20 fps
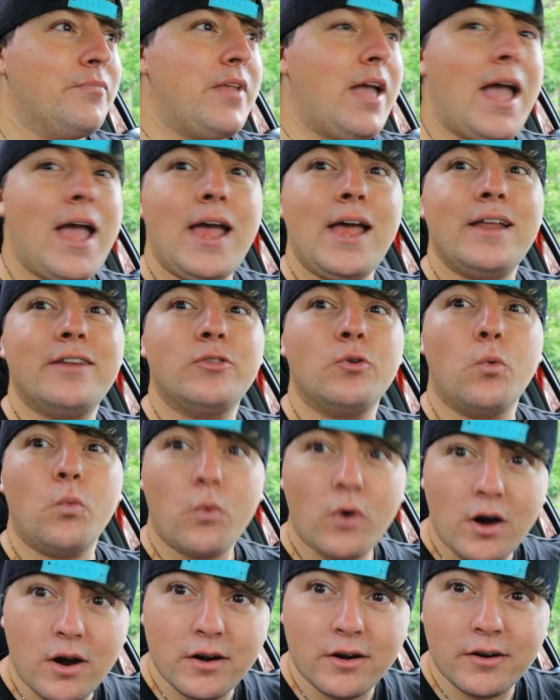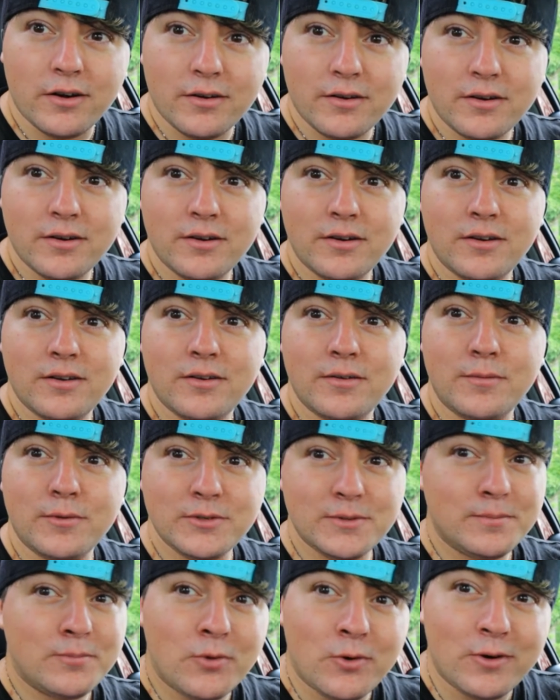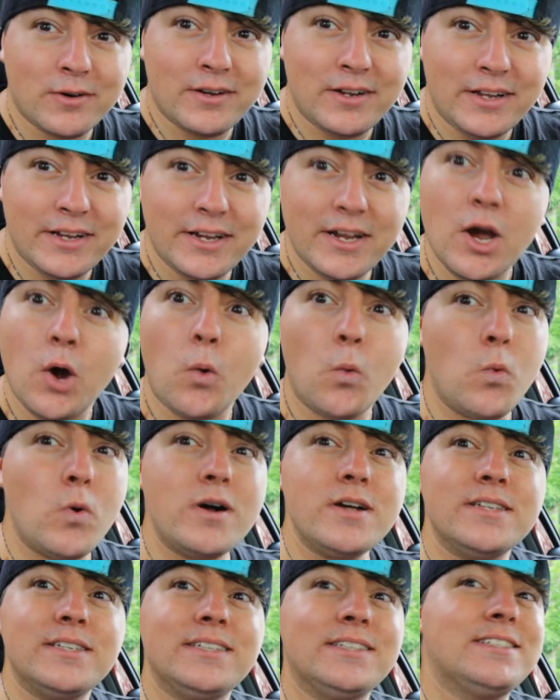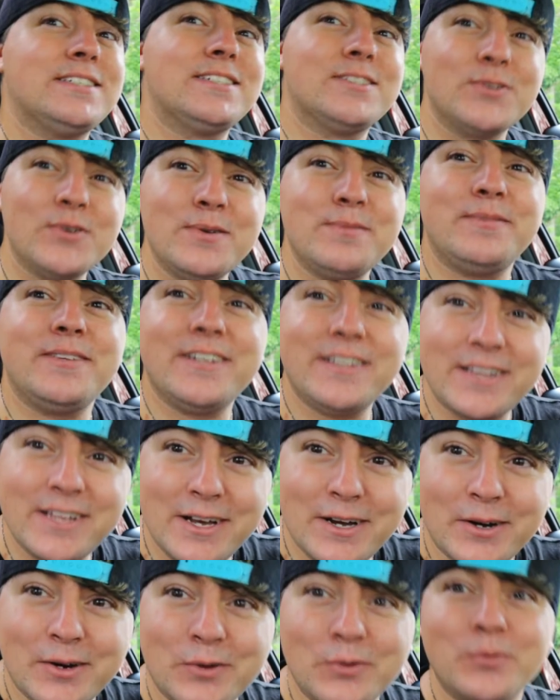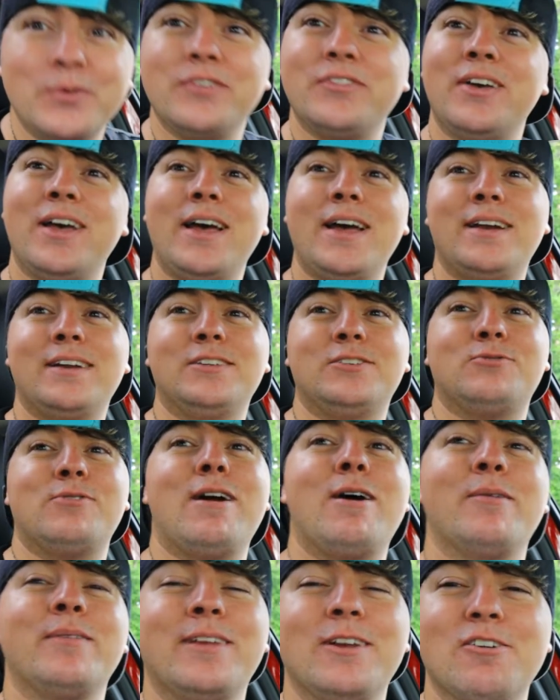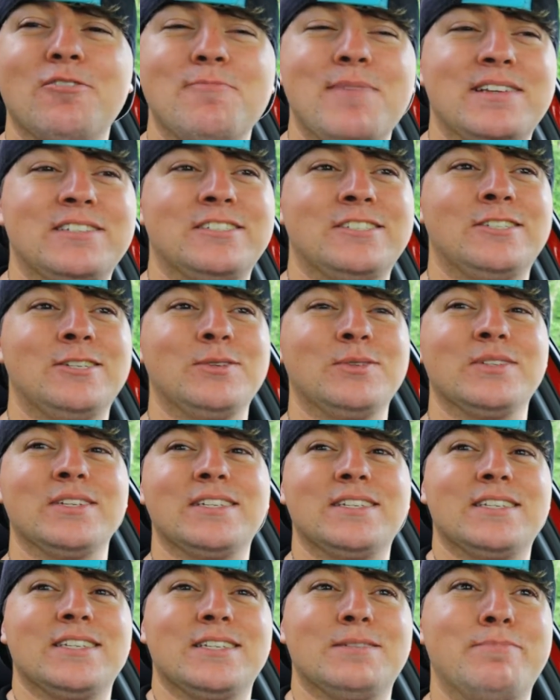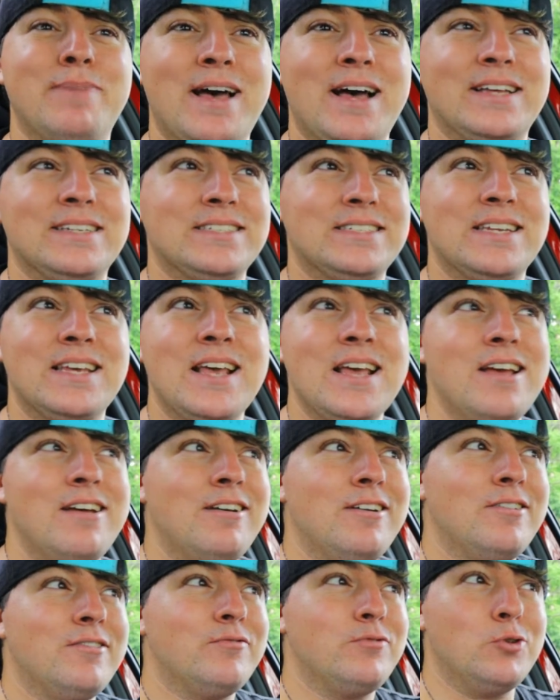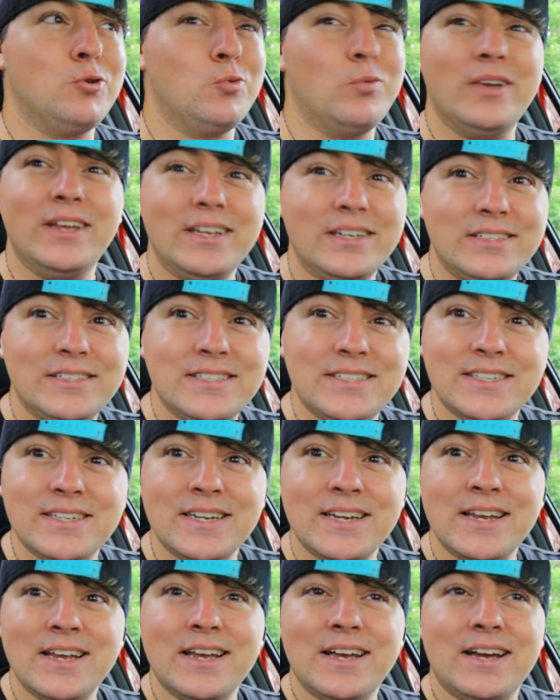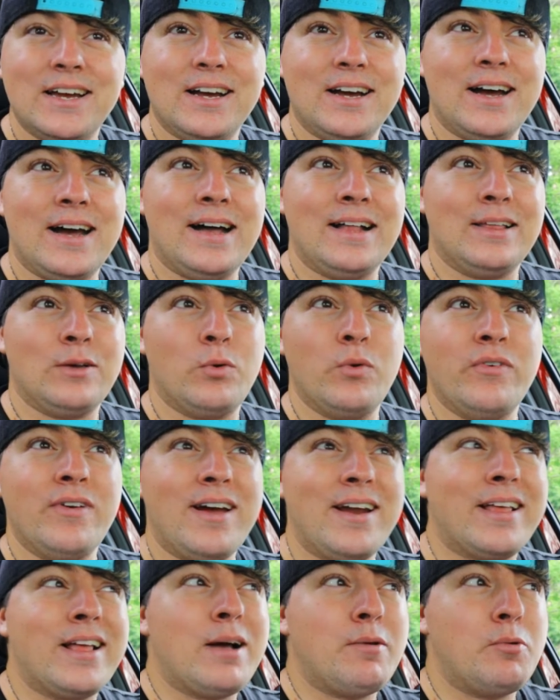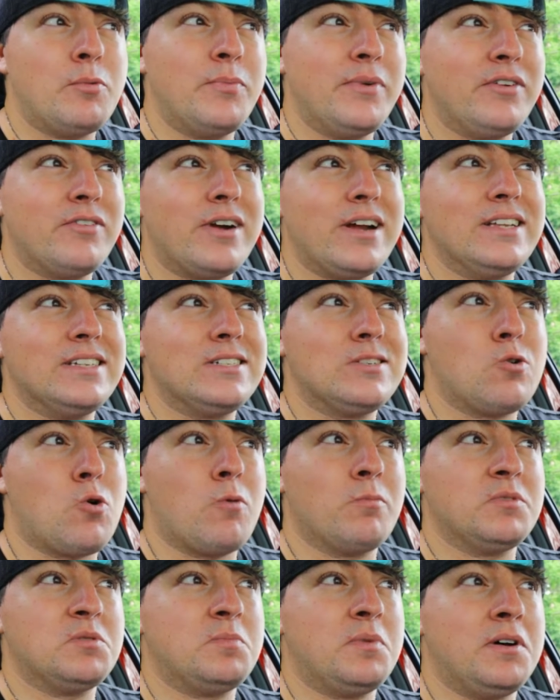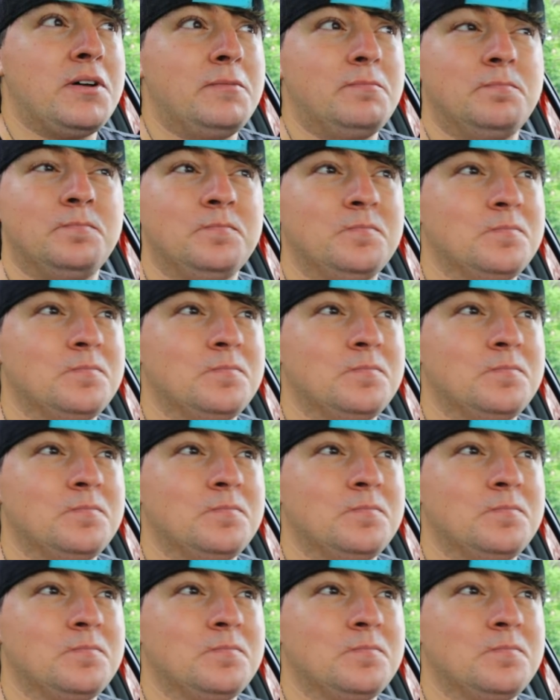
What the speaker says: And the water, most importantly, was extremely low. We've had a drought here in Massachusetts this past few weeks. Like we've had a couple big rainstorms, but